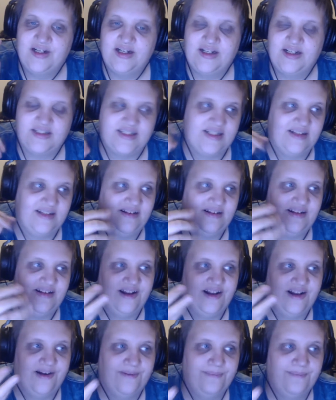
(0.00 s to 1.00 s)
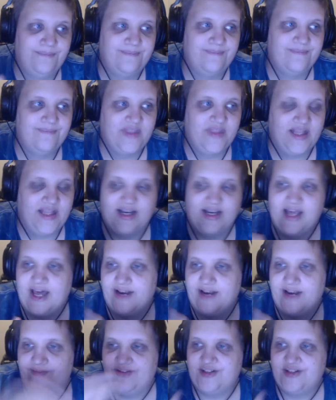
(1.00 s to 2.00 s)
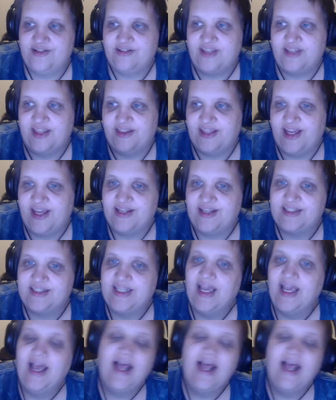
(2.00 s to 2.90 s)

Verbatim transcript: Because, you know, a lot of interesting things.